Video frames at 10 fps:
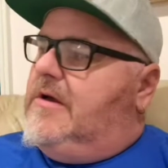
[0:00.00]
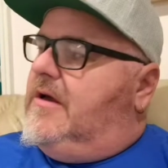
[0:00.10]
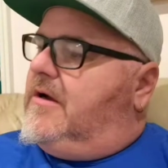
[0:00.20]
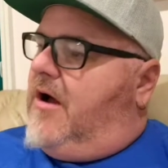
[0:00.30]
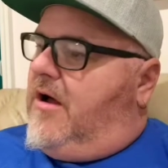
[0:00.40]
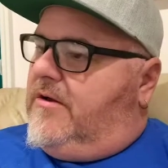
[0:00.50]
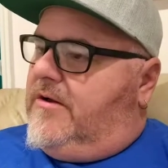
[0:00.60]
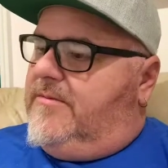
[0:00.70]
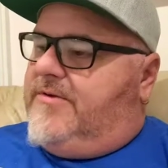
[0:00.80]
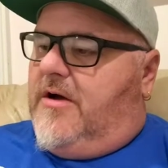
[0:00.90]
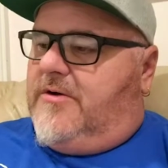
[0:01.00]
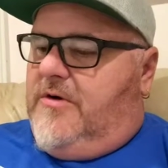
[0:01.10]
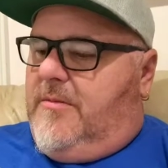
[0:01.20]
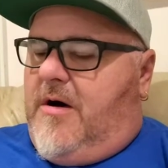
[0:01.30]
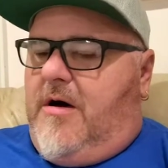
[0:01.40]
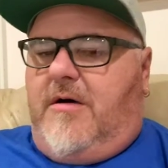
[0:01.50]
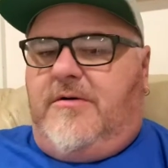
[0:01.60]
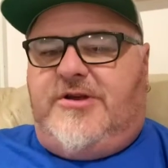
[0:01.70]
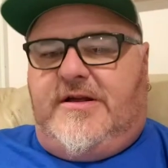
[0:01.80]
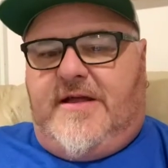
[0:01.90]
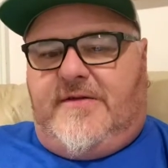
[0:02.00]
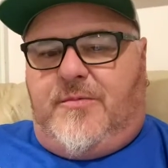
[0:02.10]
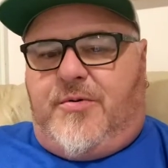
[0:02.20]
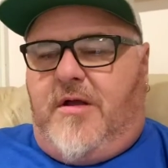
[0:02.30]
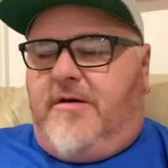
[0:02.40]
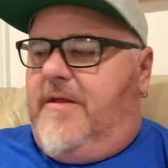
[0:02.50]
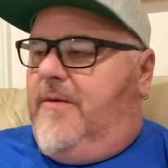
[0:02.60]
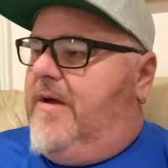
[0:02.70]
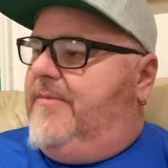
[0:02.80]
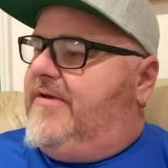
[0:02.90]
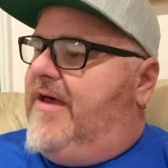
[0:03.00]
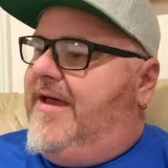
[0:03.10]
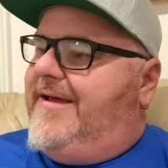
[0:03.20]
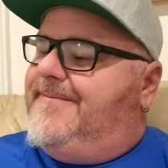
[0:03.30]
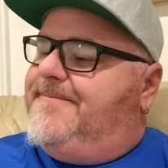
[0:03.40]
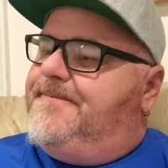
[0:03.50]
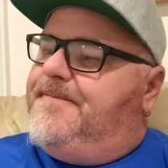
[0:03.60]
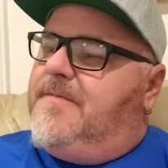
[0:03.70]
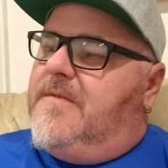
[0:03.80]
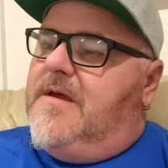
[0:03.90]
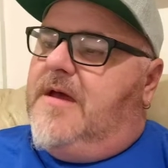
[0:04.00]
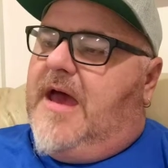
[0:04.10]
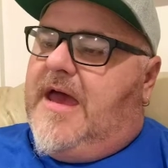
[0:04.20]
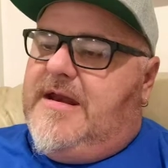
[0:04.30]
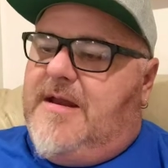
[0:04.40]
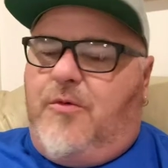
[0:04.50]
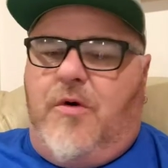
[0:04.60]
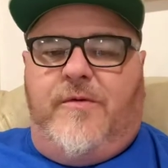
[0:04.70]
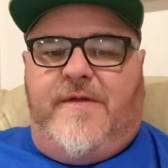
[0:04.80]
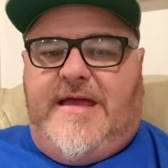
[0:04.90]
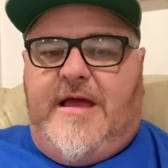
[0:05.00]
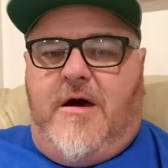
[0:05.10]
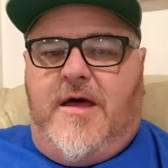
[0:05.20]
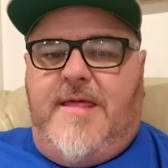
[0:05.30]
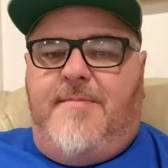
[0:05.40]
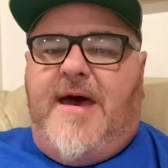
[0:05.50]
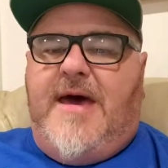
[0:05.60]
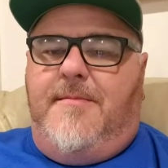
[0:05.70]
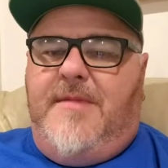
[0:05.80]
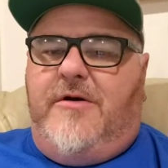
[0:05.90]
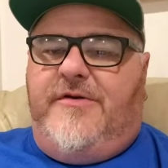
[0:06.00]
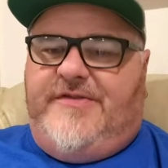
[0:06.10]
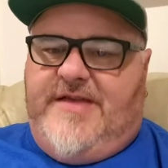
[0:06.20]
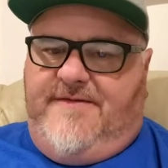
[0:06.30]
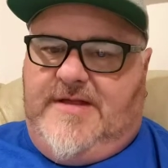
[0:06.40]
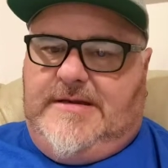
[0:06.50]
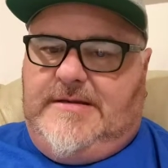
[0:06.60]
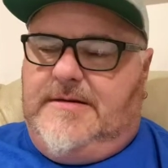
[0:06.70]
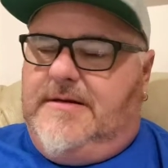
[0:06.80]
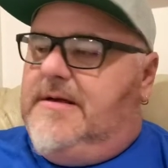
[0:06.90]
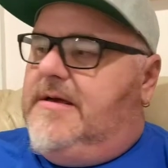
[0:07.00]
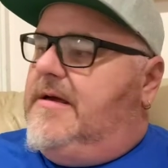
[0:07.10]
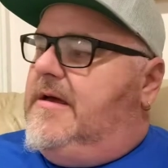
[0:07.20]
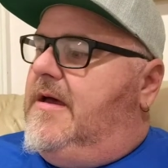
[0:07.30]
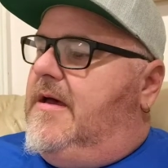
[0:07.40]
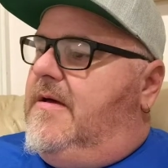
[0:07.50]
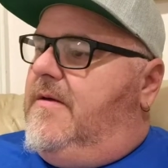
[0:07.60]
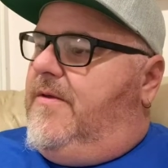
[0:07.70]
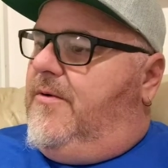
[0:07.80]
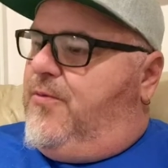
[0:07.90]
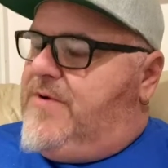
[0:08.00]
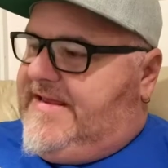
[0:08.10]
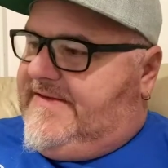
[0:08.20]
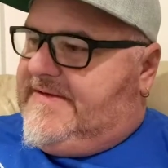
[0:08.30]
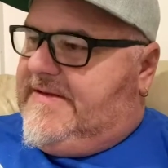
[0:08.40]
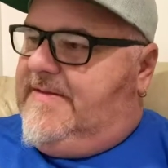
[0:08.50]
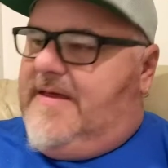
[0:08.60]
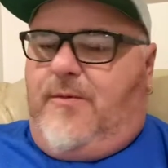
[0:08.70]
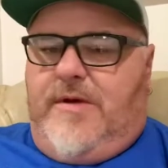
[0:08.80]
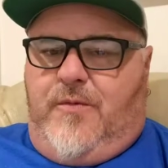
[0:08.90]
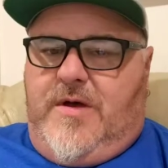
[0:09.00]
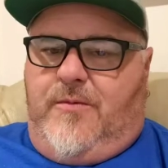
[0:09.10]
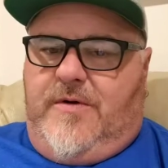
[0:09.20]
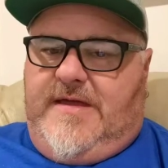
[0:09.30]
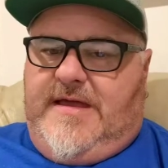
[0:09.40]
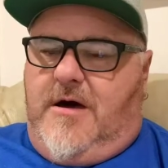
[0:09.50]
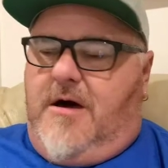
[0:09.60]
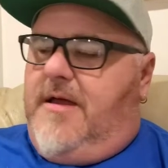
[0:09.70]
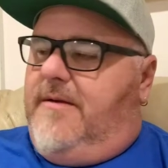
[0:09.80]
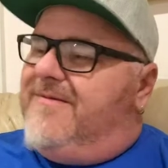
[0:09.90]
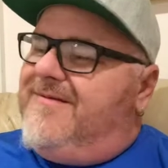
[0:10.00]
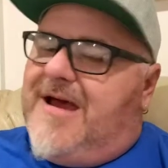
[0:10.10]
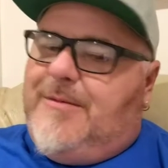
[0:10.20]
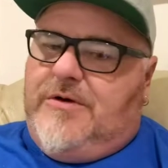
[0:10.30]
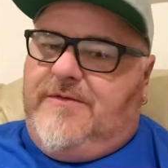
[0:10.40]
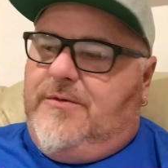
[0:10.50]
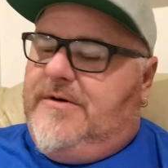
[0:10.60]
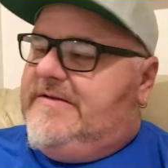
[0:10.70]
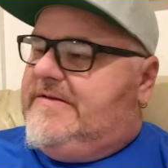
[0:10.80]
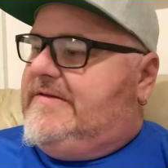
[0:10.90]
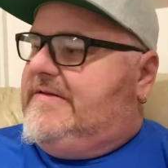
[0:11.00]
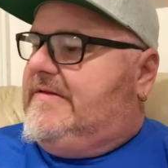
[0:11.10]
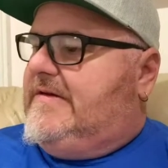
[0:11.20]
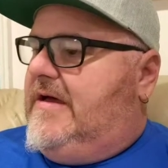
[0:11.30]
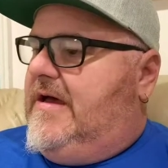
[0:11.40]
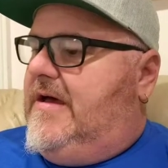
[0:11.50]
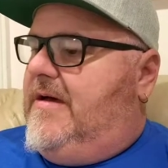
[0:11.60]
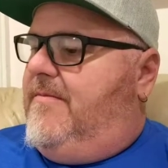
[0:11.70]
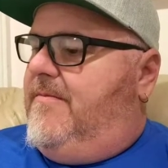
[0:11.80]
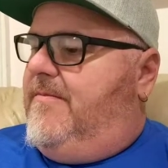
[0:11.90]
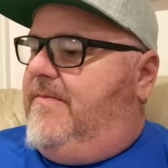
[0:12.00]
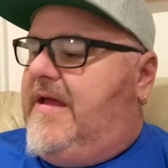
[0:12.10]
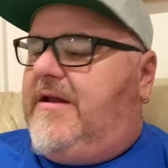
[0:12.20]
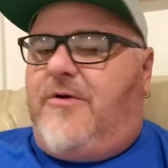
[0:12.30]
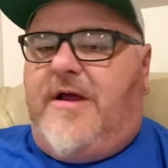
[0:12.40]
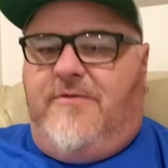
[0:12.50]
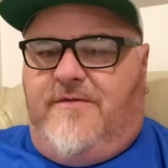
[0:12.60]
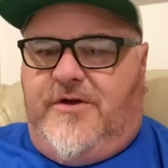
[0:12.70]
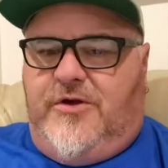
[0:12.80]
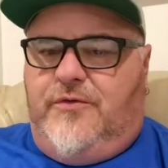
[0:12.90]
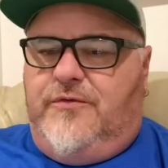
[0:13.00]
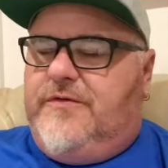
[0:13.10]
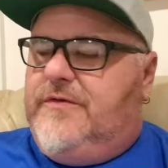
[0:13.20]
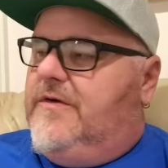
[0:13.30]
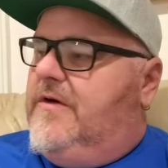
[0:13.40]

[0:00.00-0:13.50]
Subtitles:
Called them, talked to them all, checked out their product on the website. I ended up going with Aeon and buying a Mira 7. The reason that we went with Aeon, a couple of different reasons. They had great reviews.